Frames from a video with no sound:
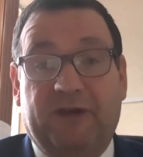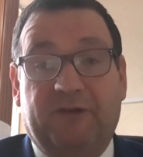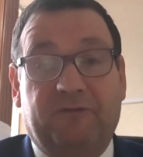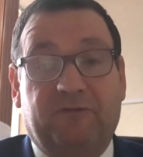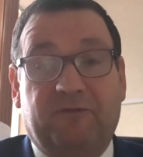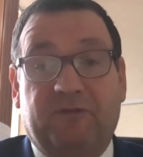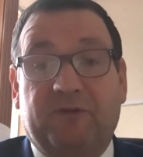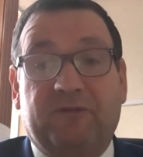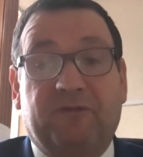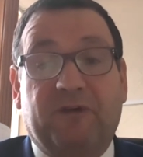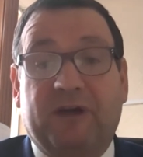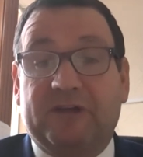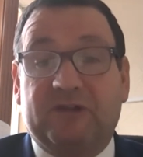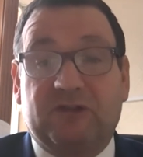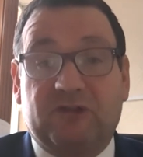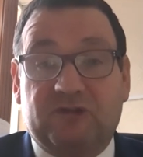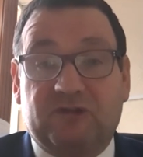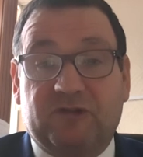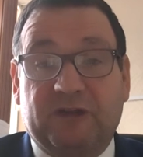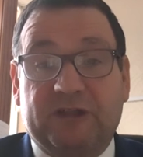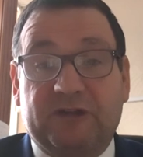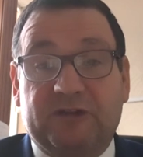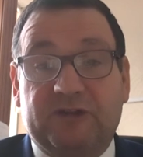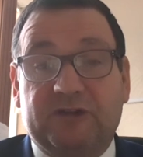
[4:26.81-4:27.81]
for
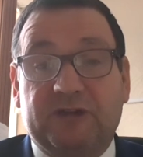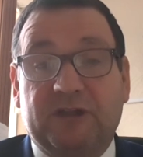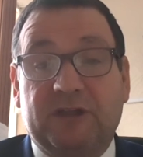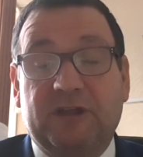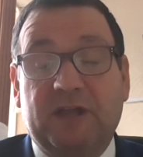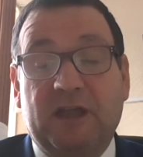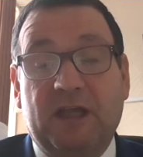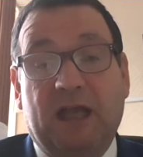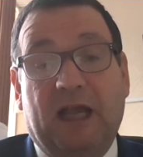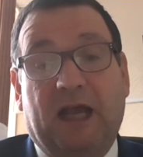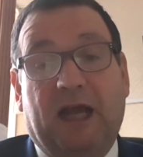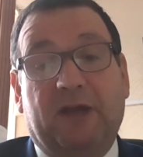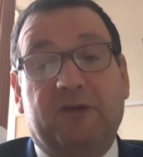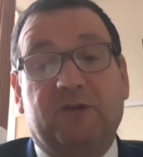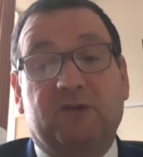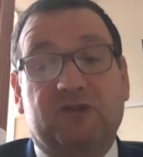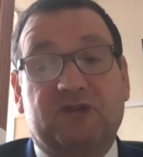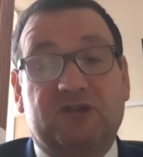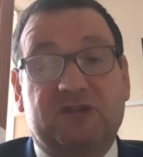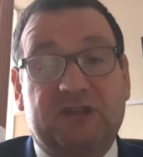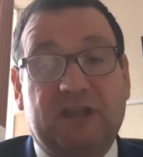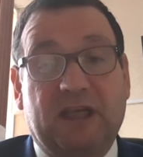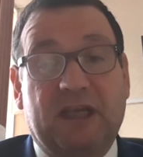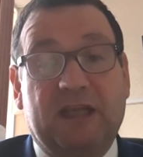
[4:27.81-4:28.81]
registration, and you'll
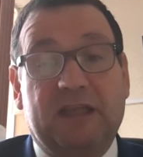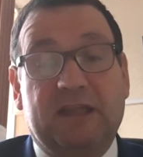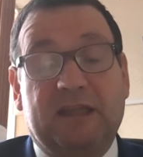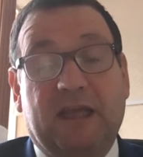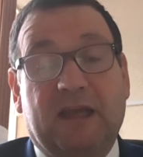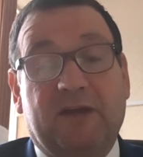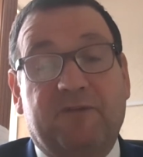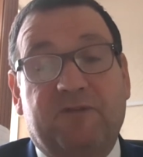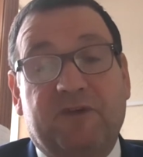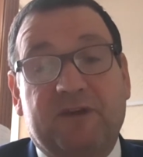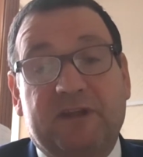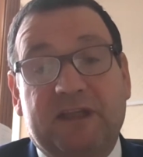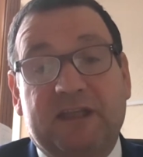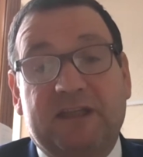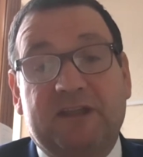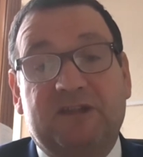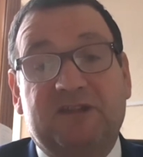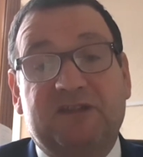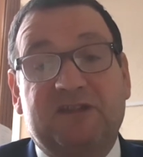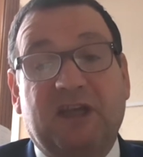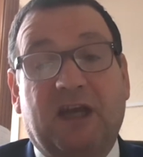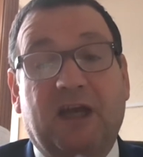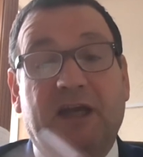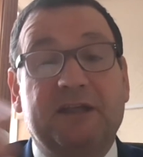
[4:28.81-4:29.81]
stay there for the
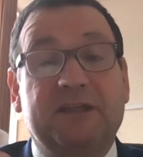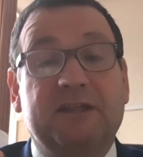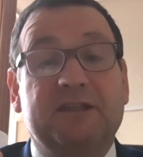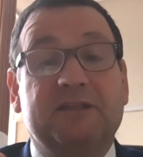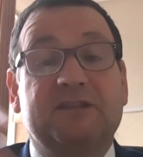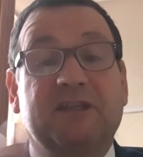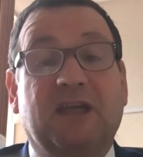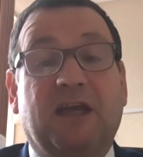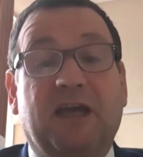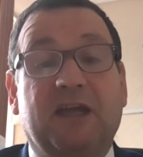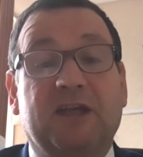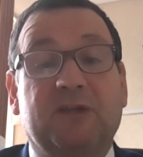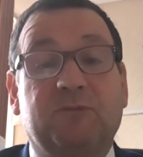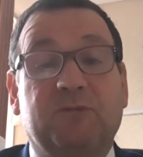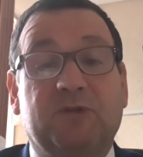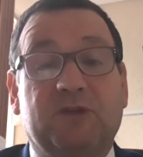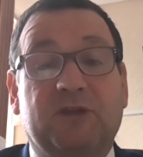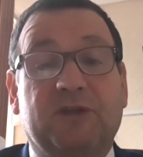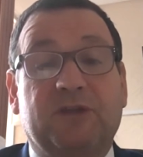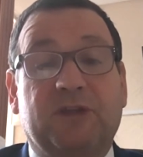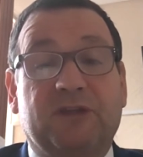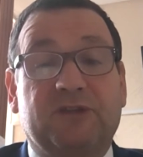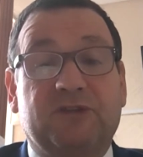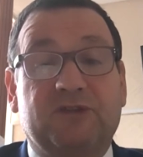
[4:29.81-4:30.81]
entire time
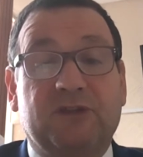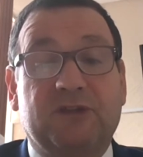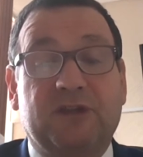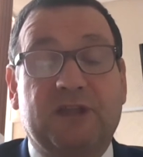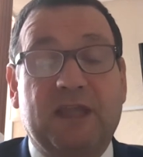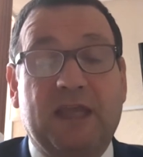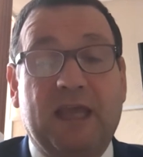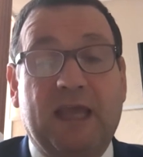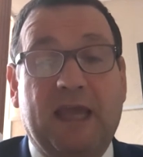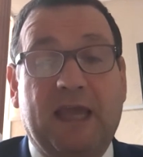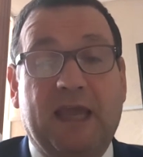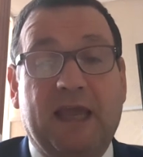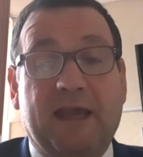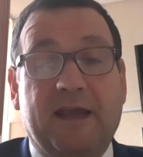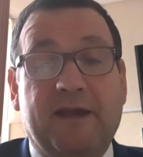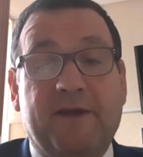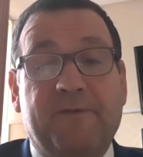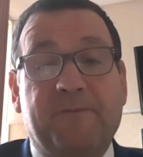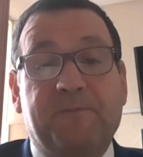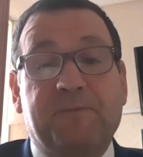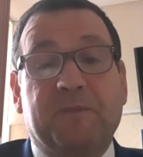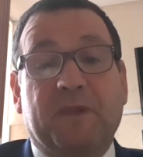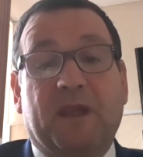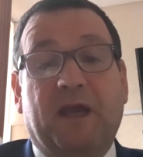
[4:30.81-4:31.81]
that you're there.
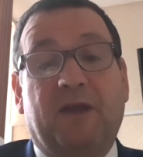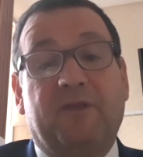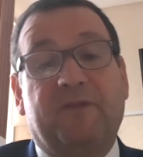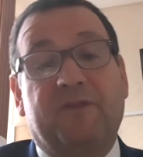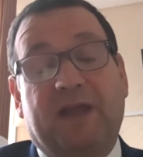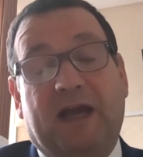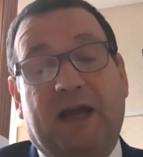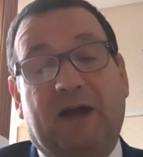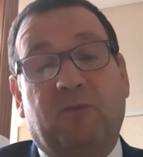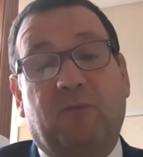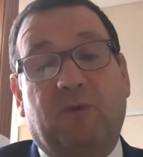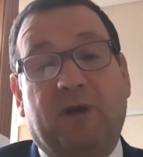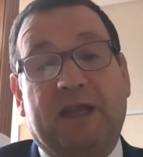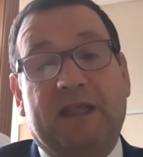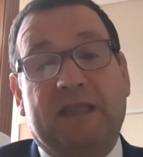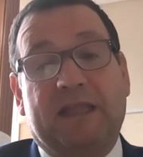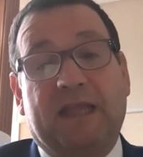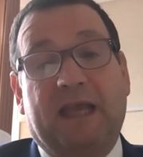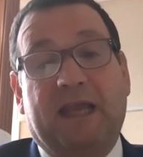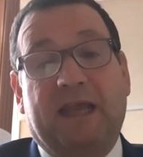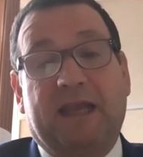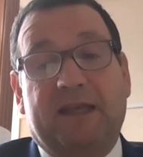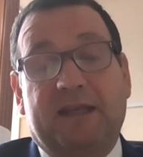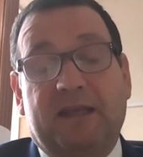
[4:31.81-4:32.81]
And that way
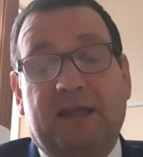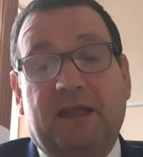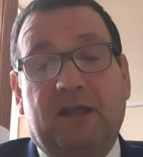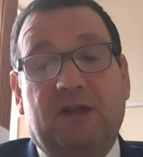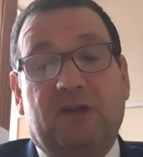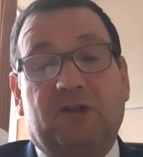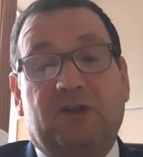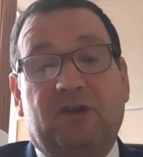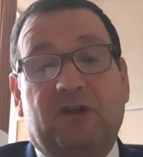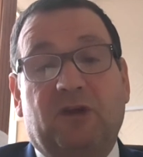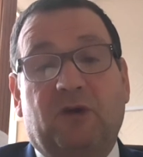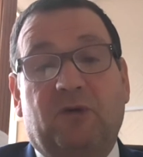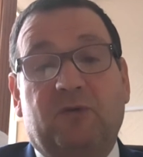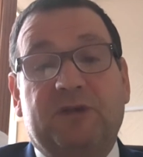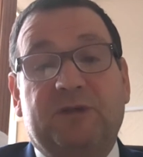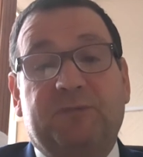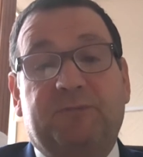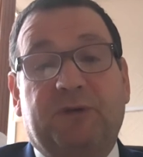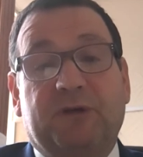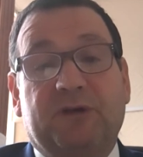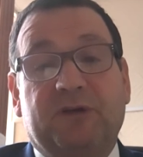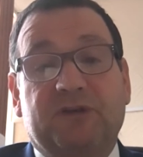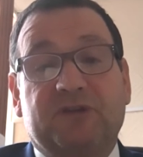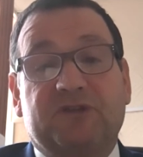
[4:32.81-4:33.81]
then, the only
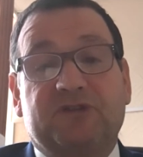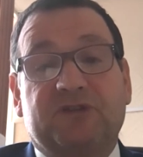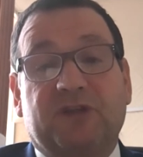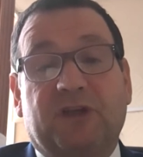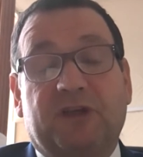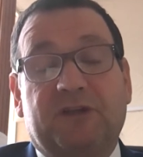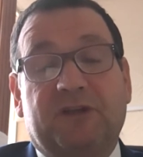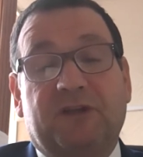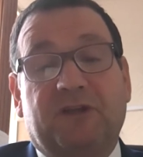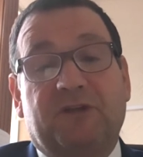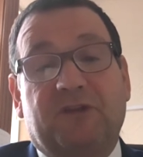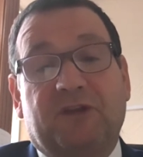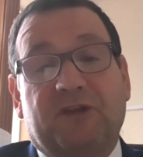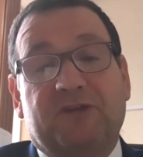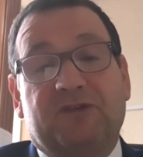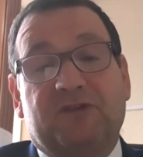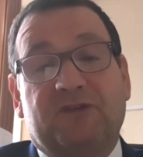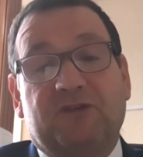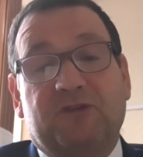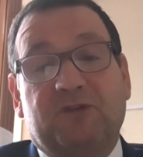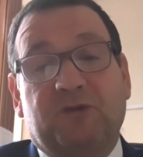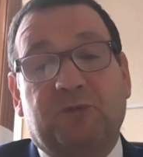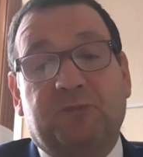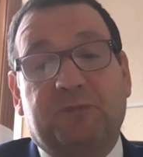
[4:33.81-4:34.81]
person that
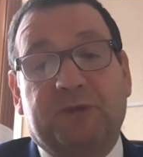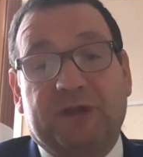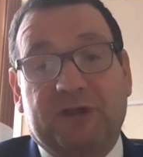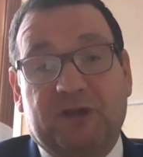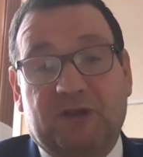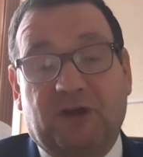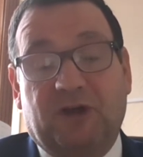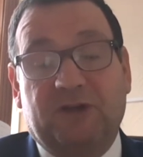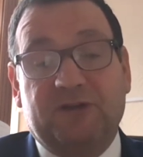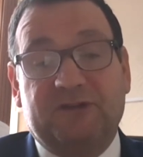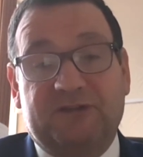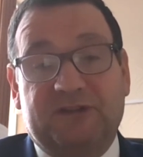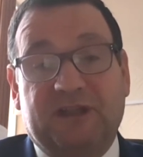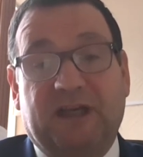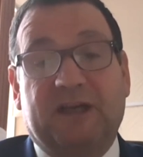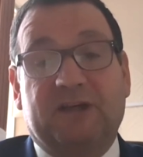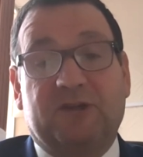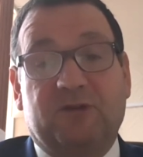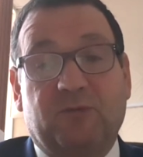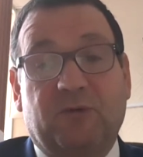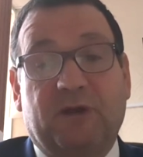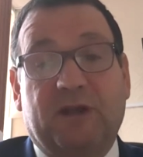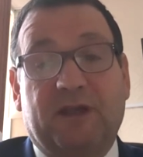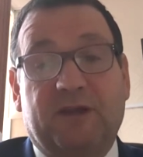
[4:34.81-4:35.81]
you'll be in contact
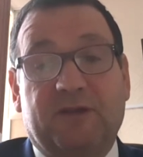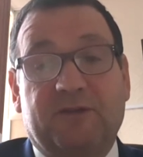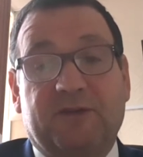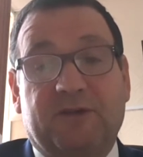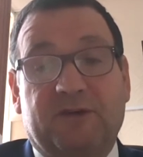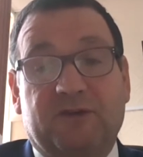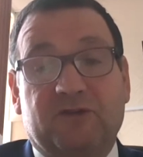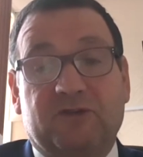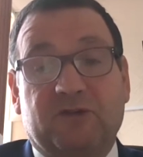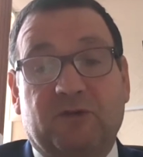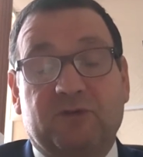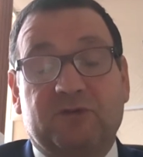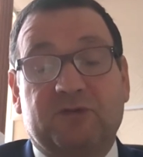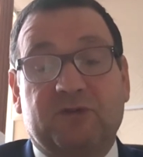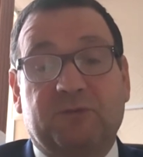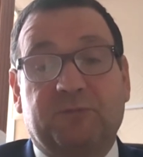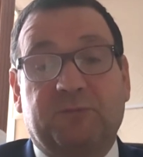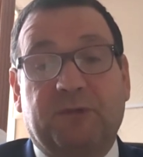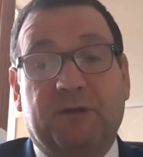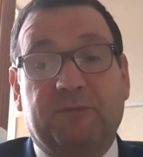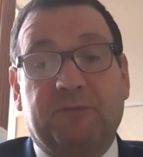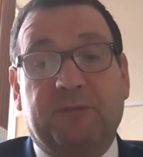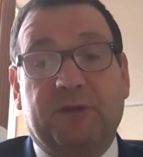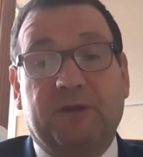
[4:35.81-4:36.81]
with in a social
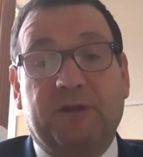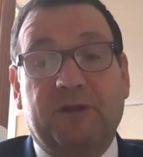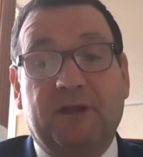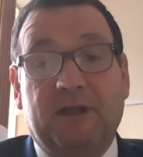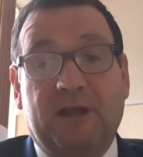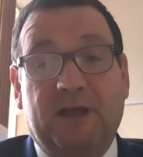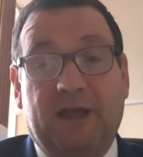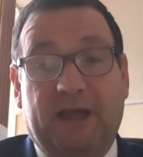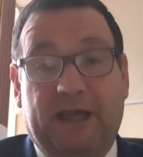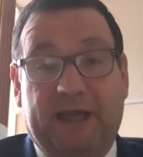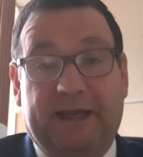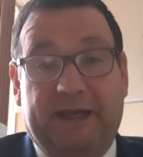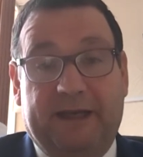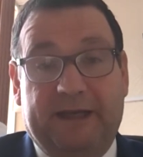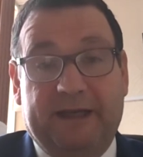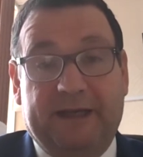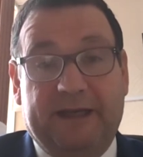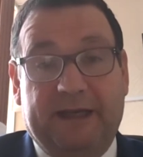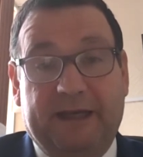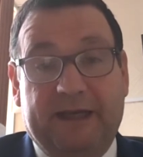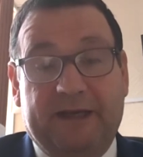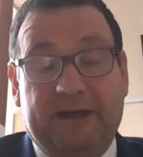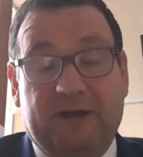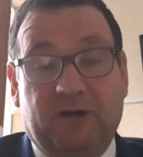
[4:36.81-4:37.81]
bubble,
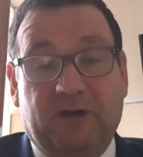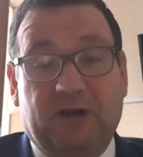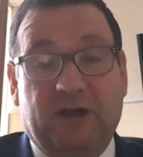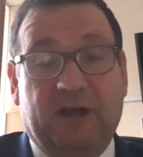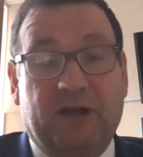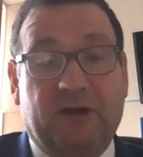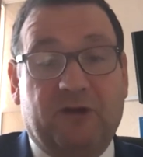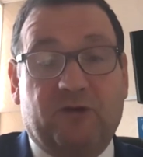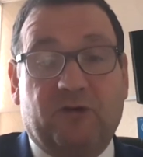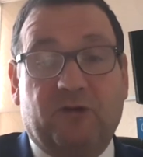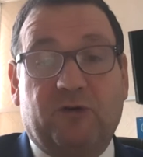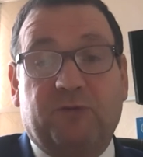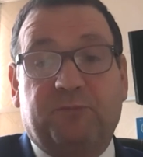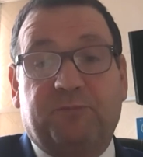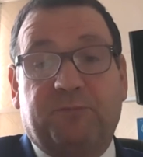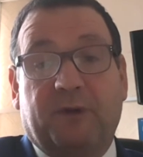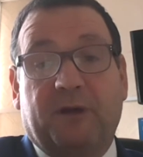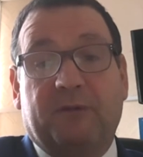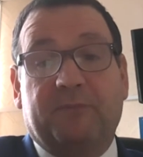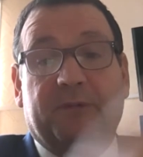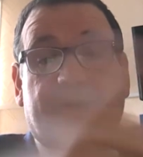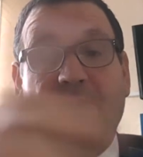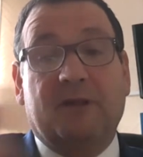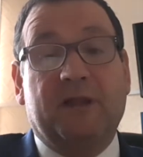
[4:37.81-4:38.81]
in a group
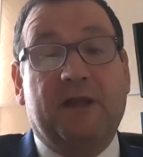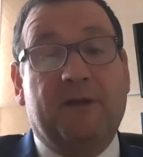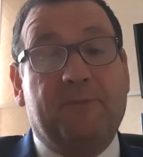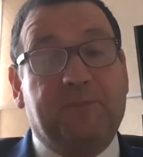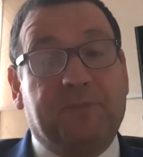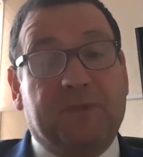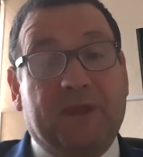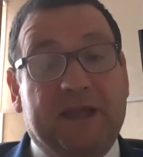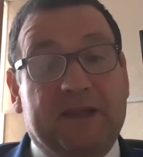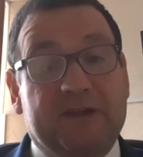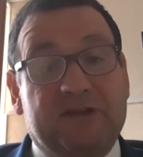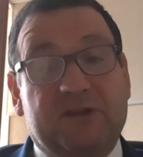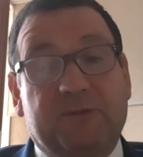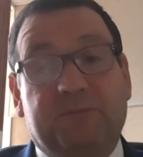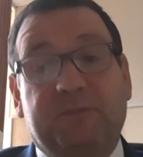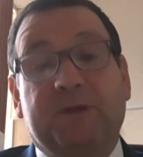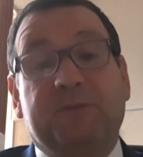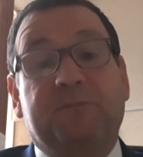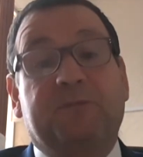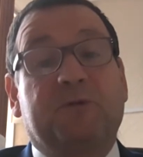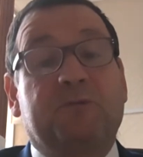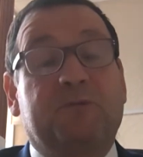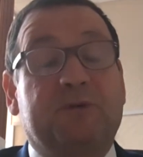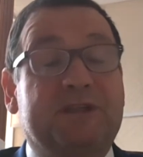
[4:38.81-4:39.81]
bubble, is the
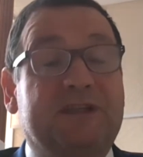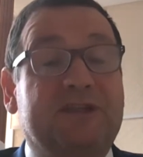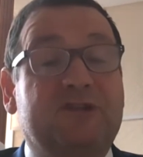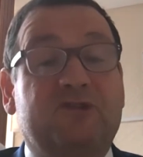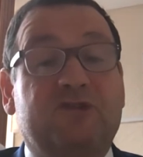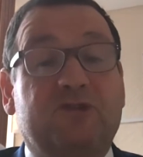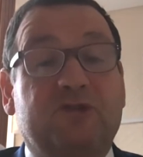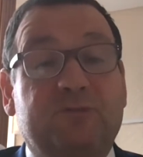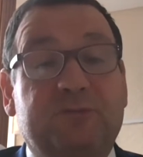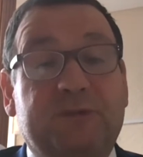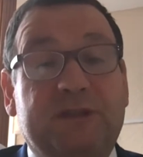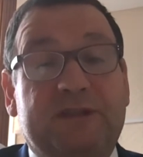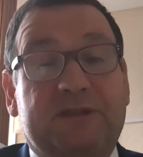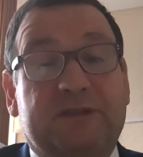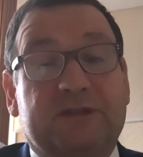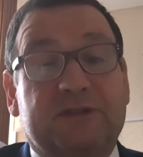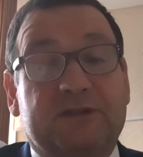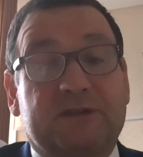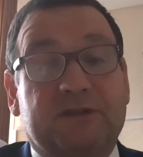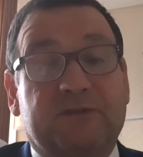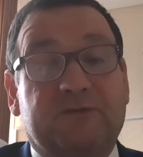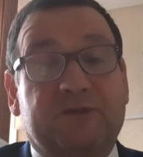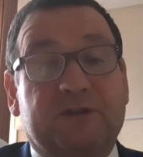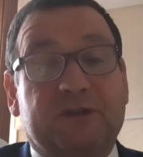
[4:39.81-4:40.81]
people within 2 meters
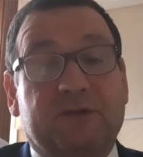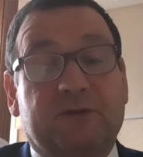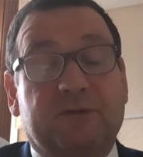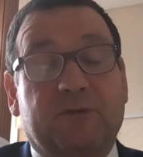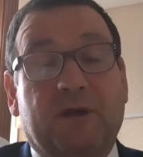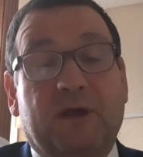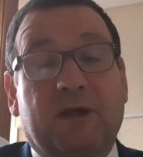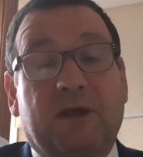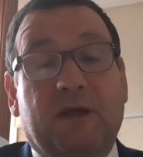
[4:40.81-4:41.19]
of you.